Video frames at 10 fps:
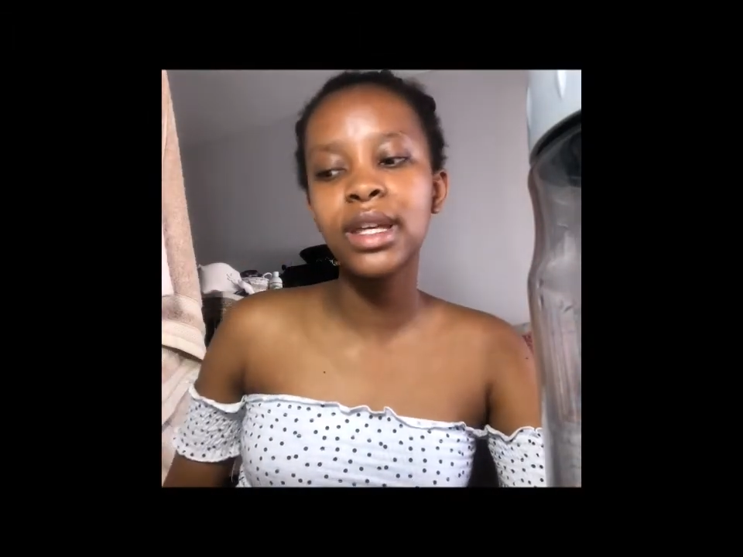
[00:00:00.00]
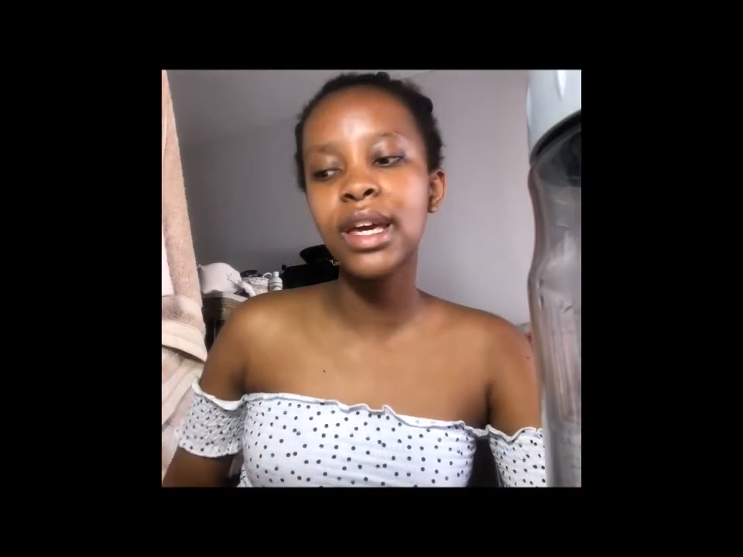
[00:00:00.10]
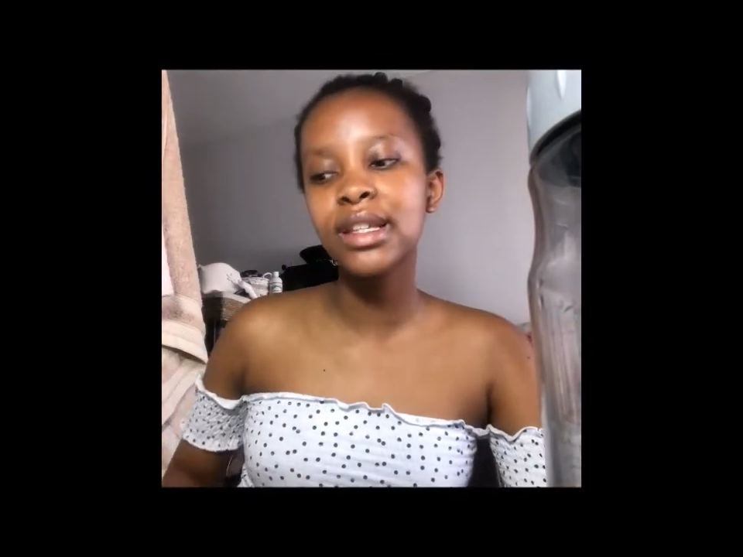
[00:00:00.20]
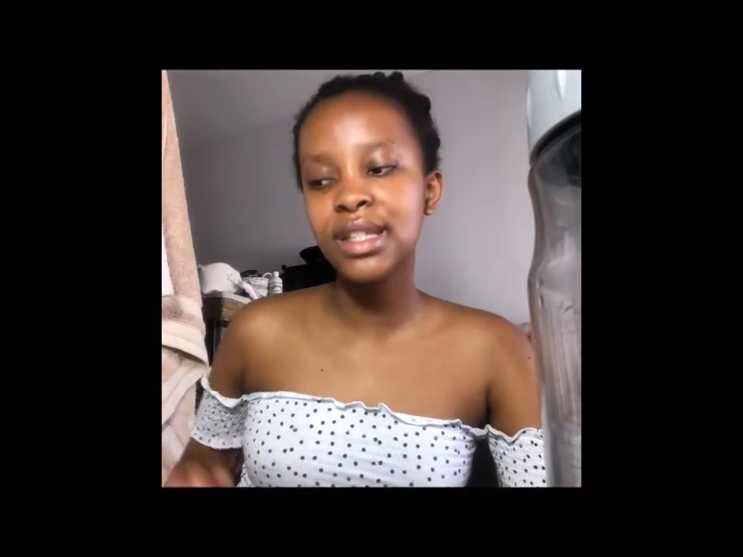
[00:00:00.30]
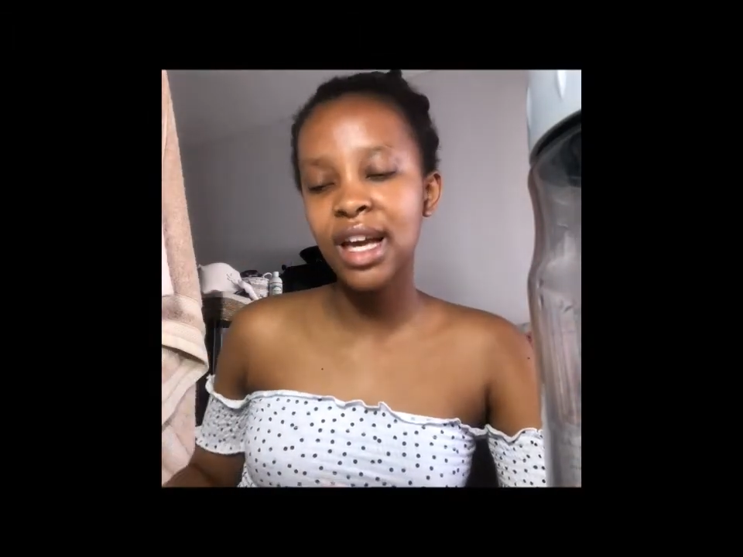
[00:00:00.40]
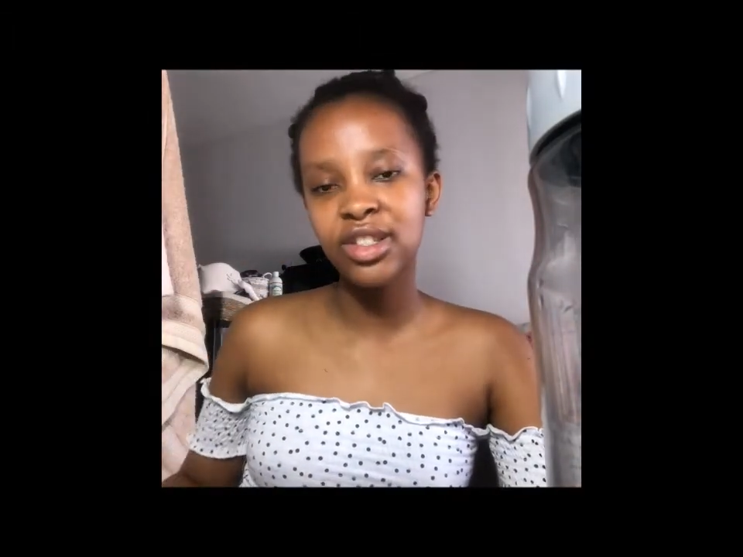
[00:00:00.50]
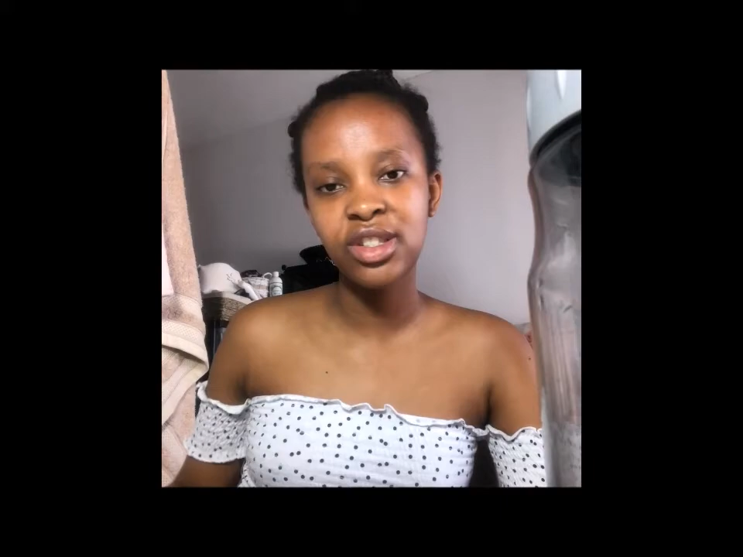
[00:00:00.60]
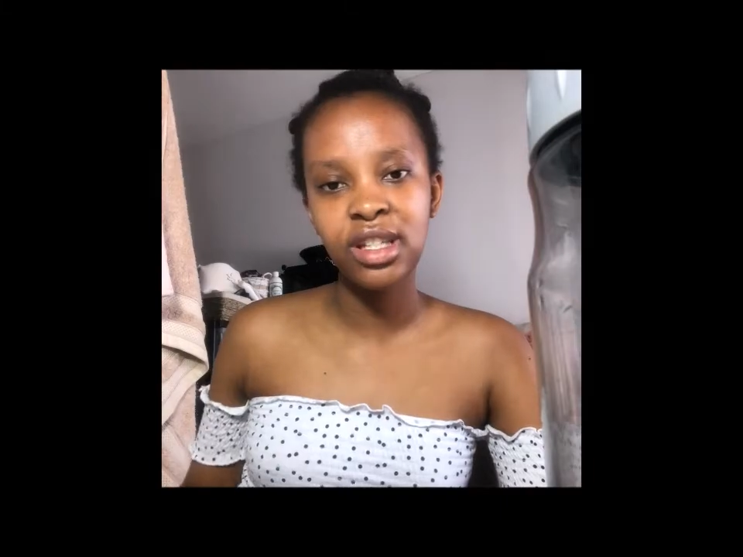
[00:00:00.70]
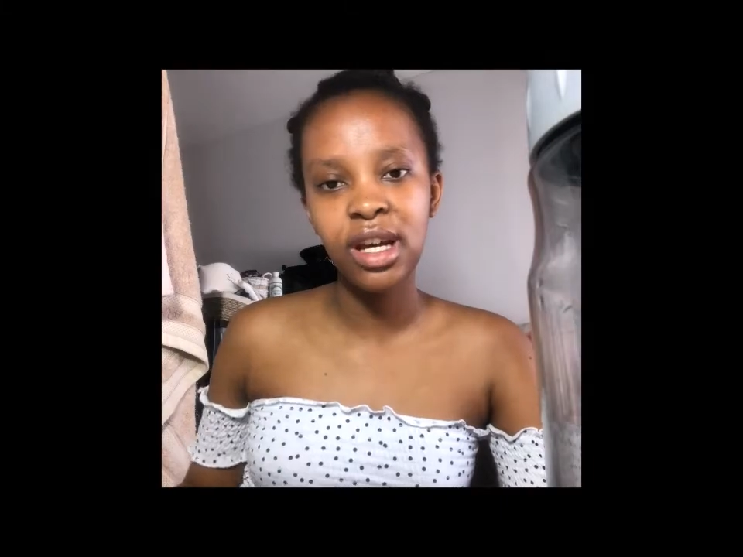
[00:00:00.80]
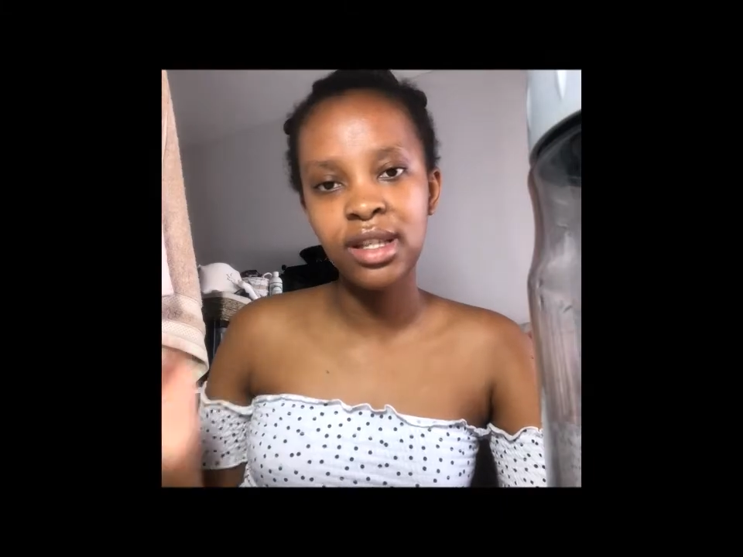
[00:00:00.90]
King Tash
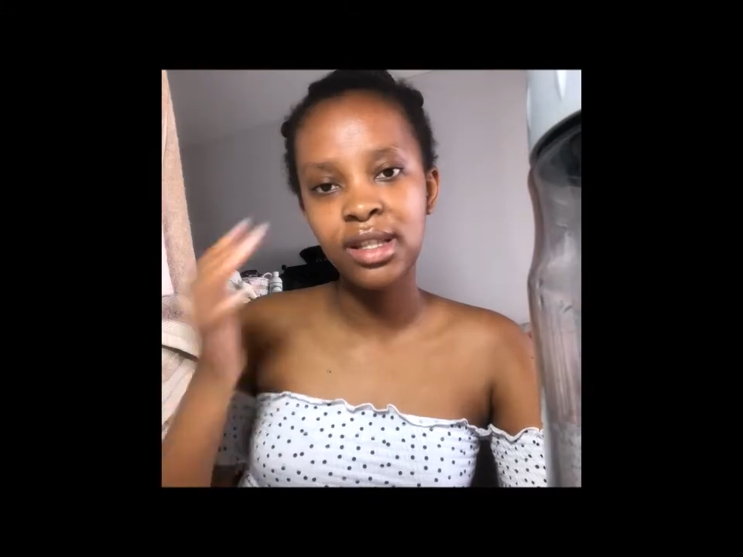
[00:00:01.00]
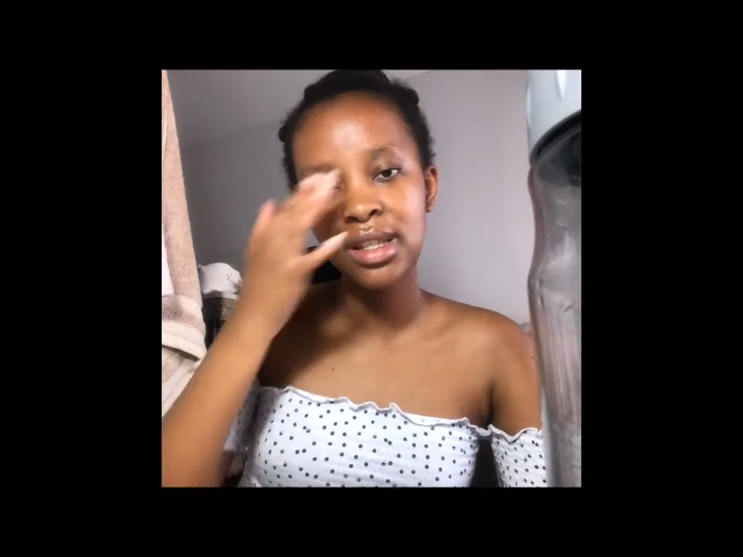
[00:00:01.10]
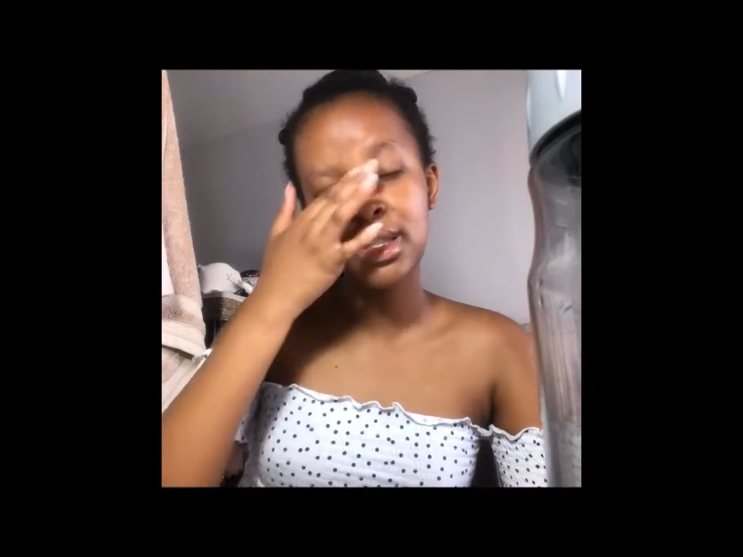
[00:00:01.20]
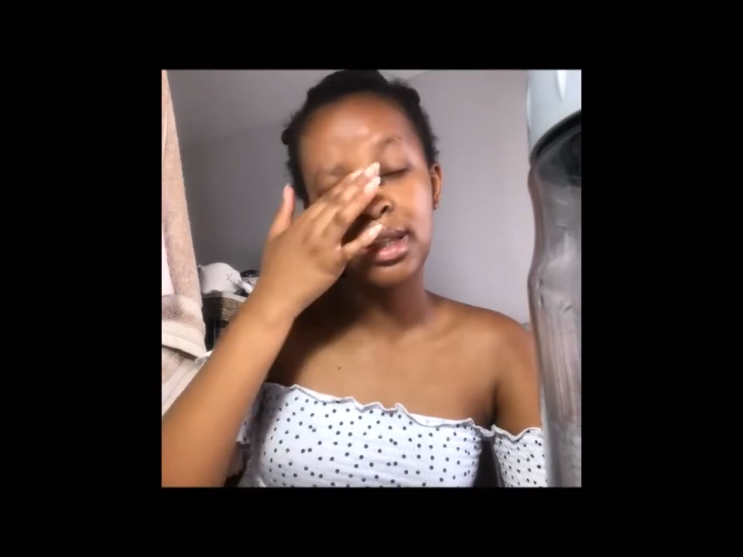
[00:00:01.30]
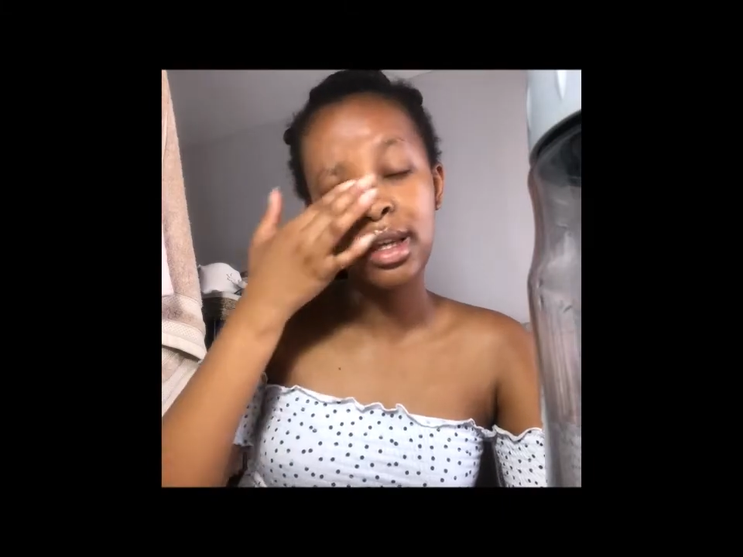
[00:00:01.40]
does,